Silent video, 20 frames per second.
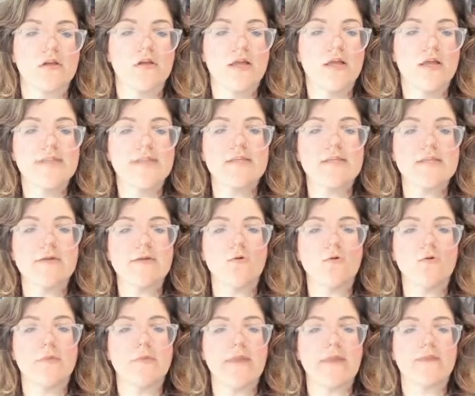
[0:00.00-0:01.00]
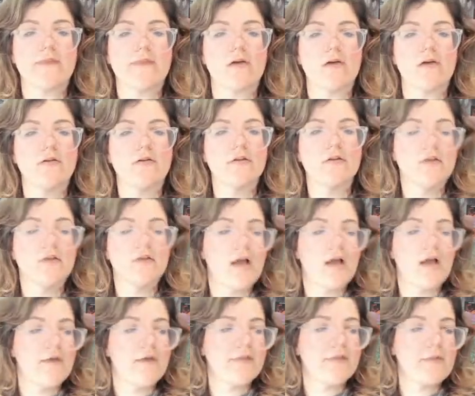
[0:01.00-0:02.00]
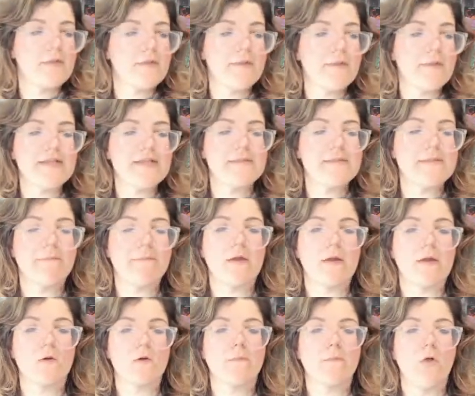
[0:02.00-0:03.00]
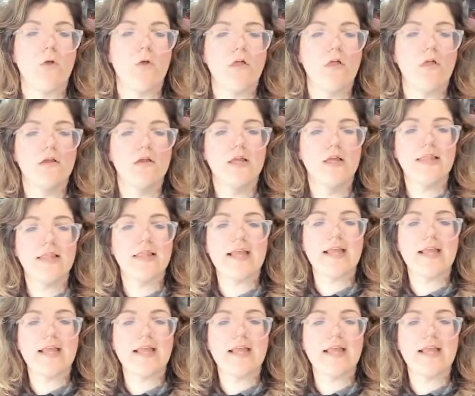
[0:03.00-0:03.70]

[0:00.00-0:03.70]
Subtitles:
It's gonna be cool to paint, though. I think I'm gonna paint it purple. Like,